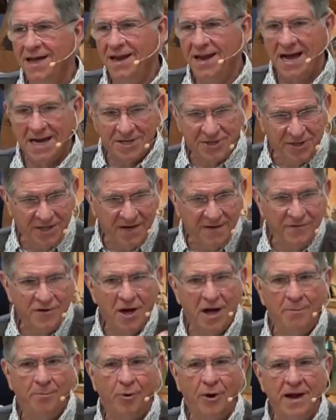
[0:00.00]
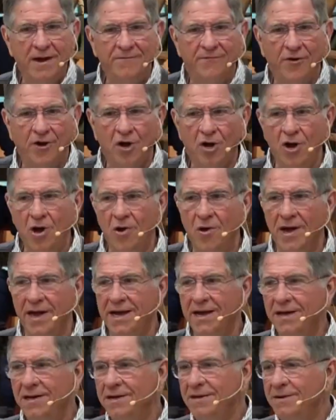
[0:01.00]
Like Steve, y'all praying for
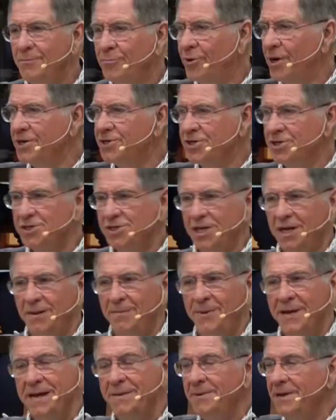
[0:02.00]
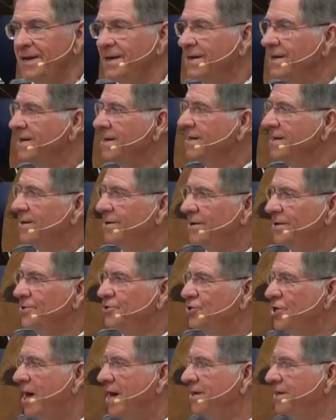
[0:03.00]
Chloe, precious little baby, uh,
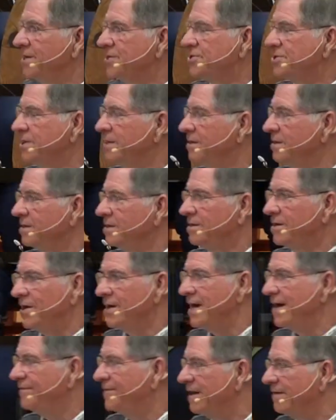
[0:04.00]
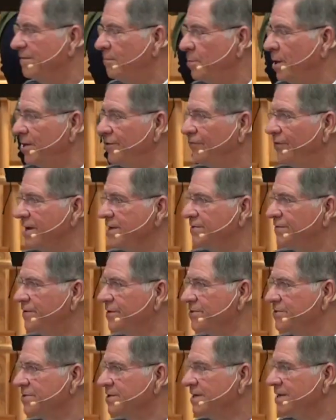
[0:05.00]
jaundiced and going to have to have a blood
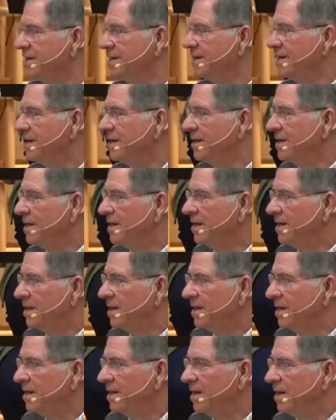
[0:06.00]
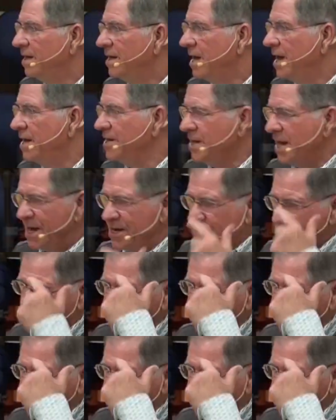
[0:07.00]
transfusion. And, and